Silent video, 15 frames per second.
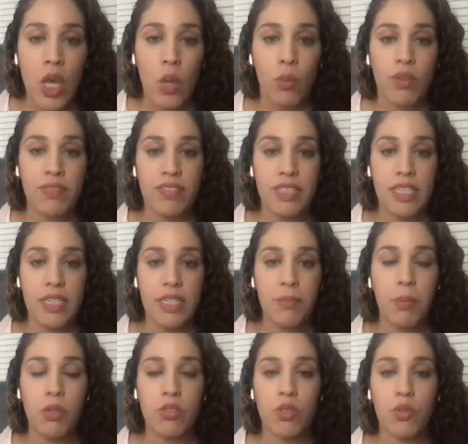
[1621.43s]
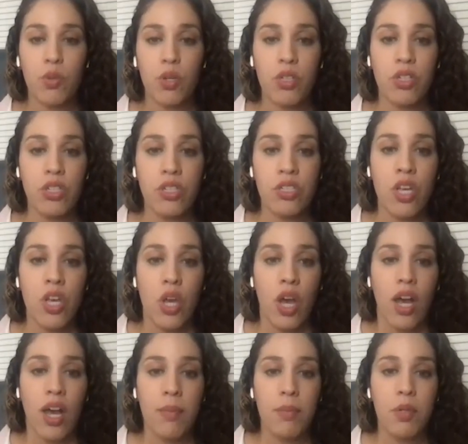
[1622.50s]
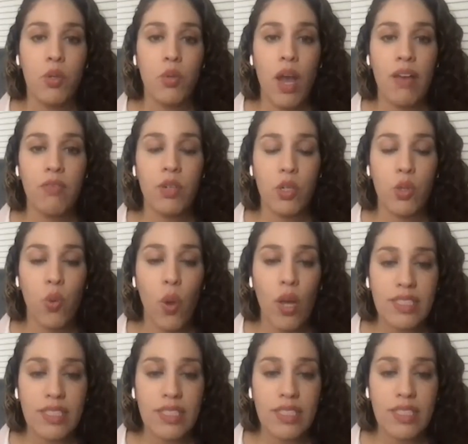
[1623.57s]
We've seen poultry workers who have requested